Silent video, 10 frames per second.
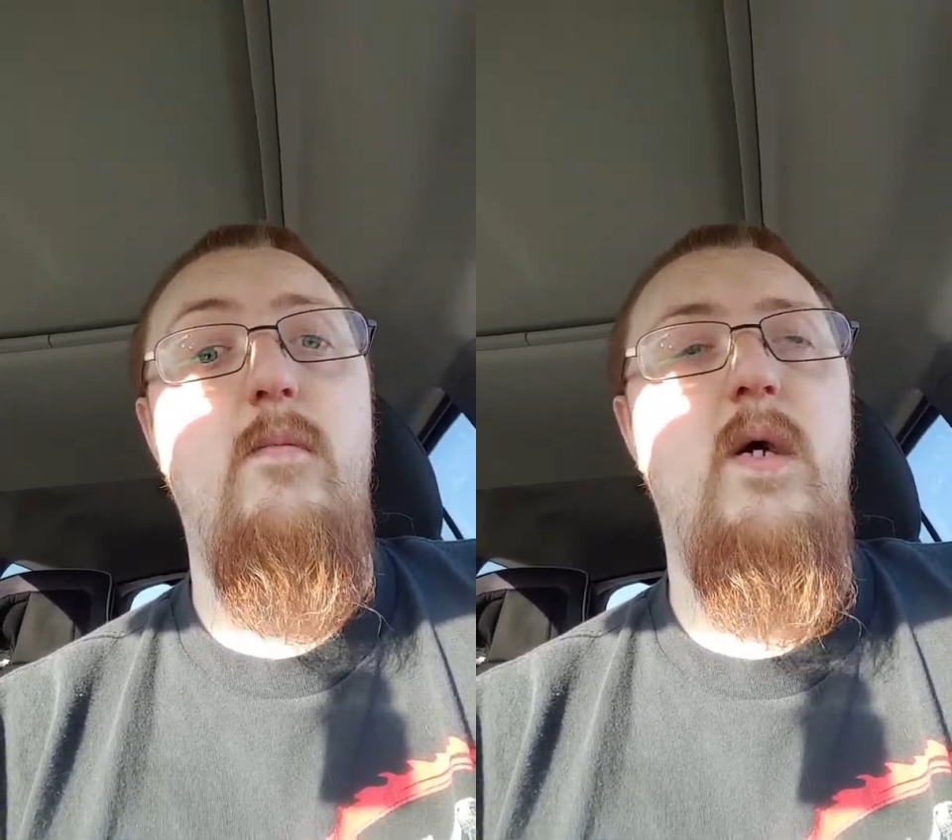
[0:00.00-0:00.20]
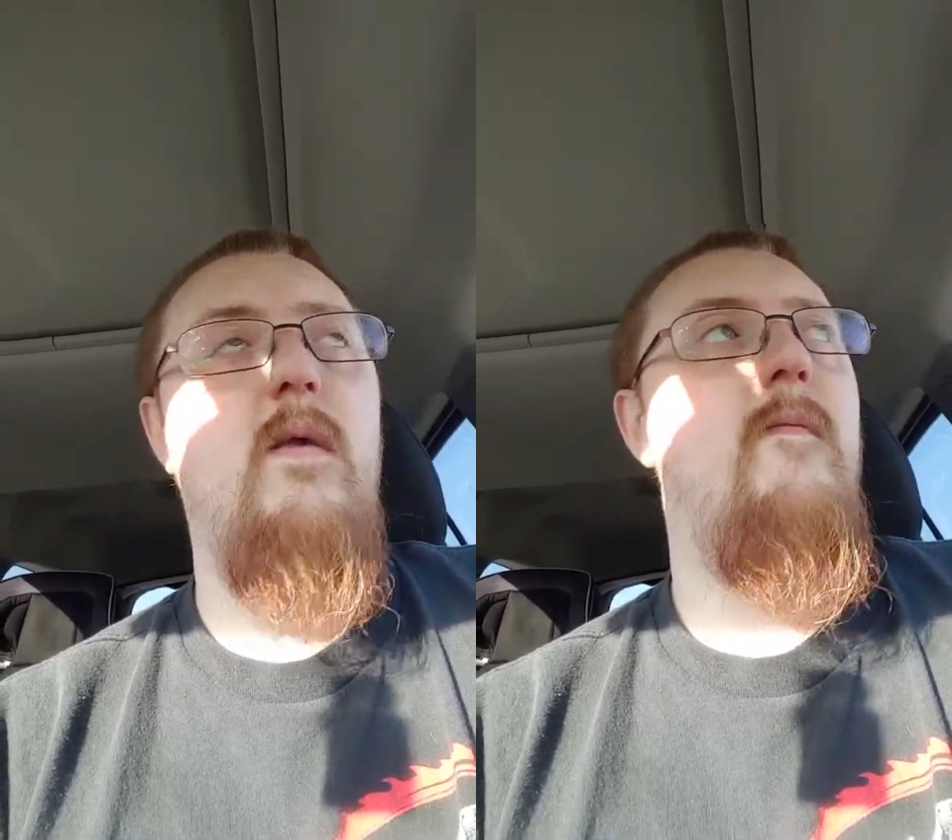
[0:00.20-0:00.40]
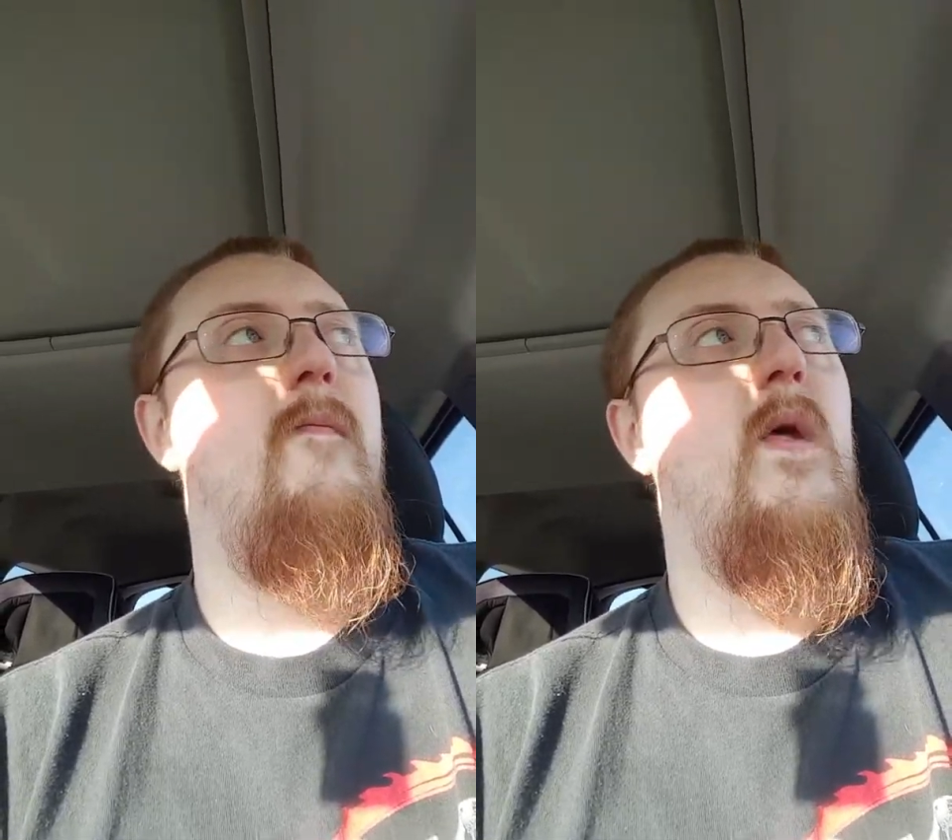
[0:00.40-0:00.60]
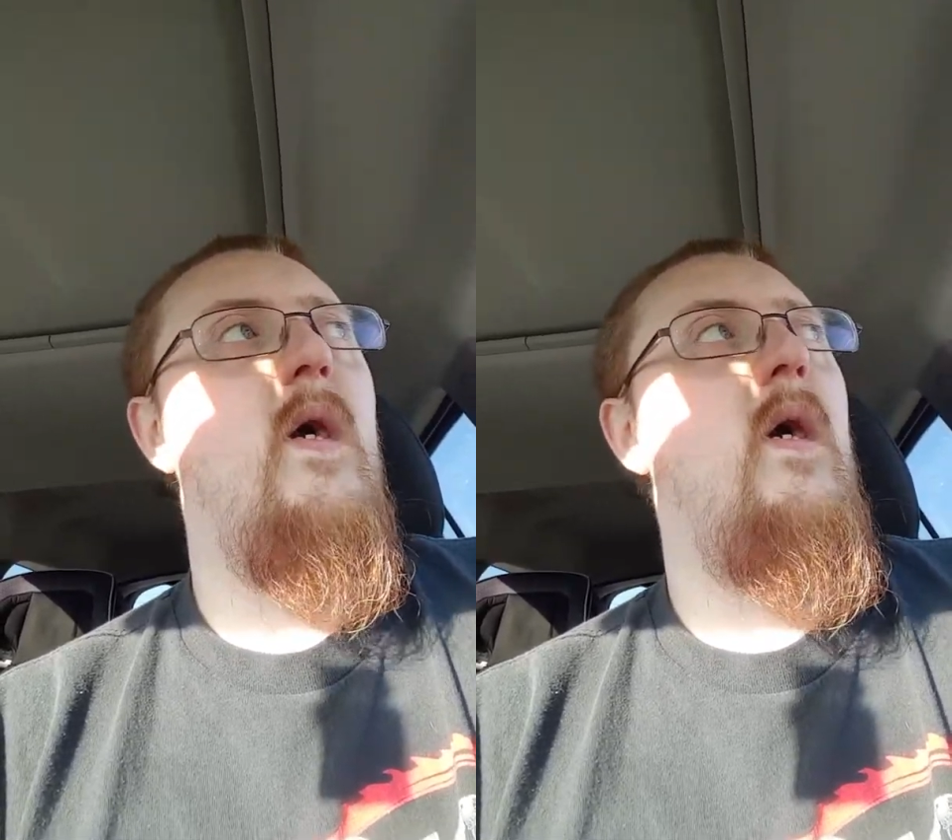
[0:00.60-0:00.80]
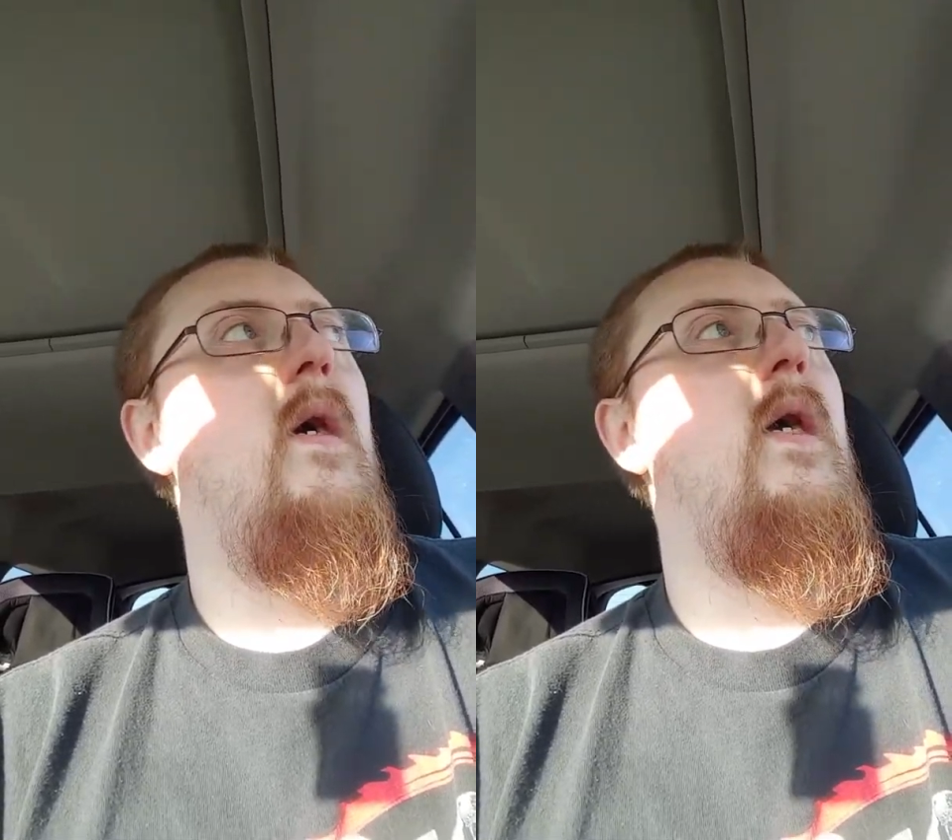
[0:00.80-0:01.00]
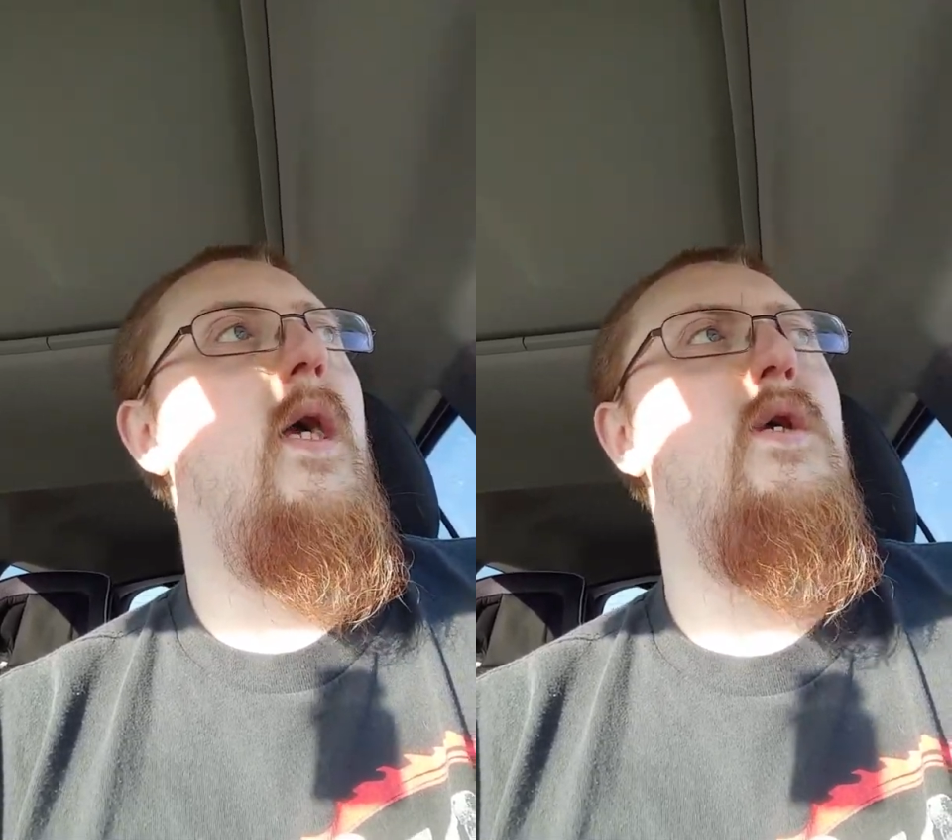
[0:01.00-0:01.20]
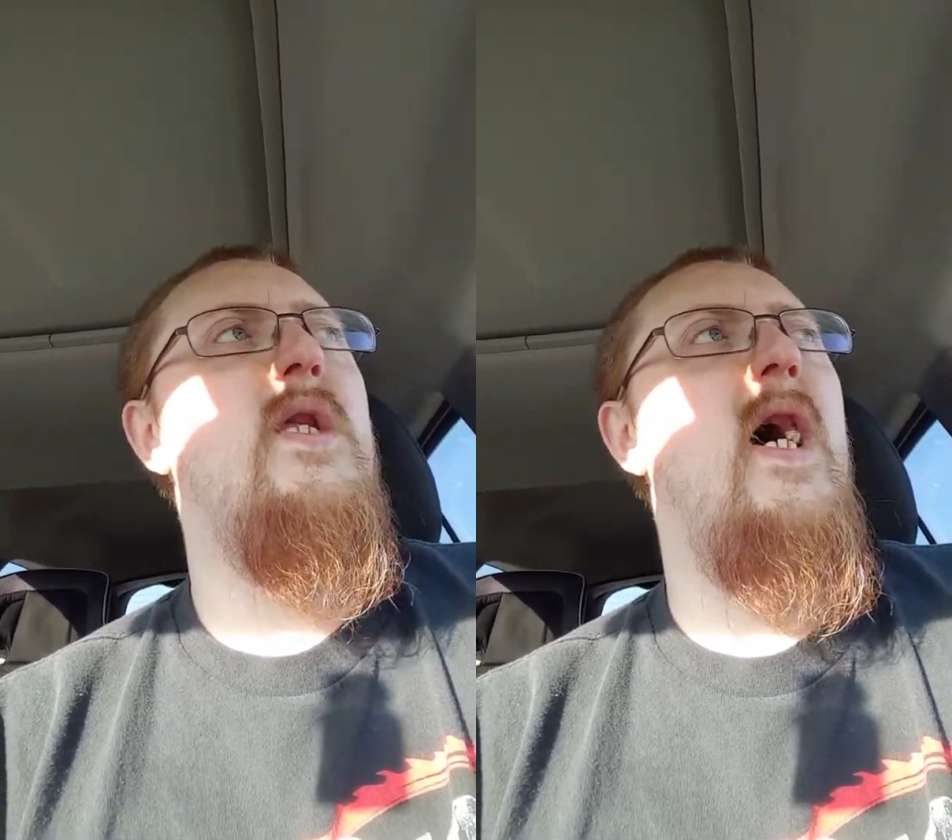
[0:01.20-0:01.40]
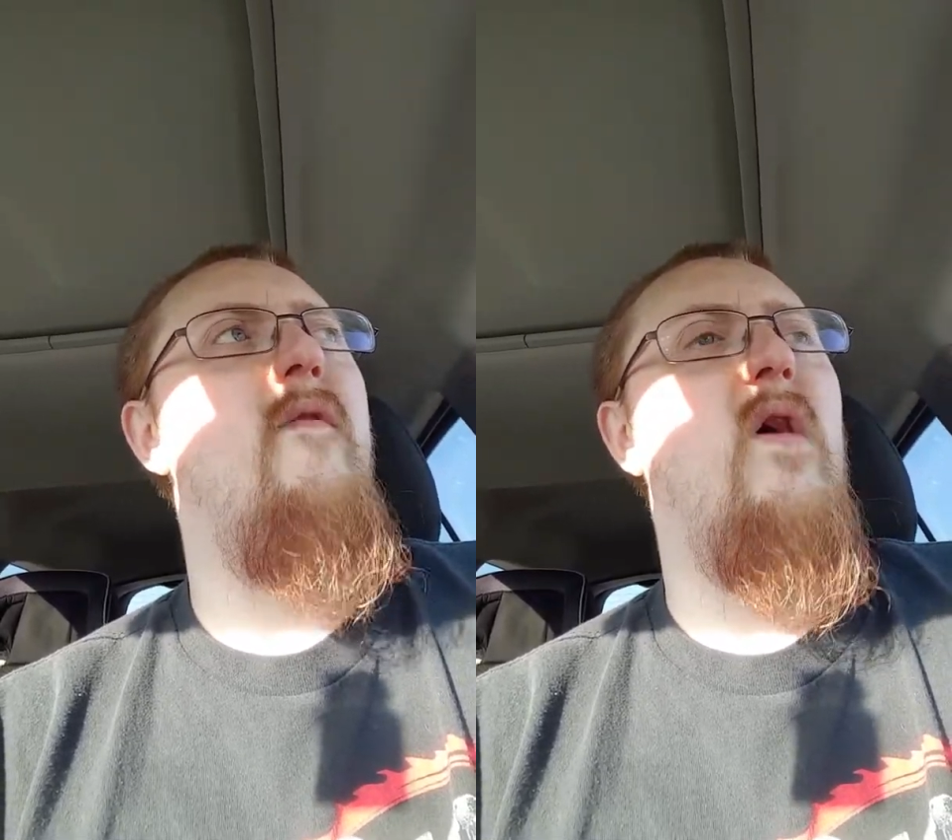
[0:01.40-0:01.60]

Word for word: But they used to have,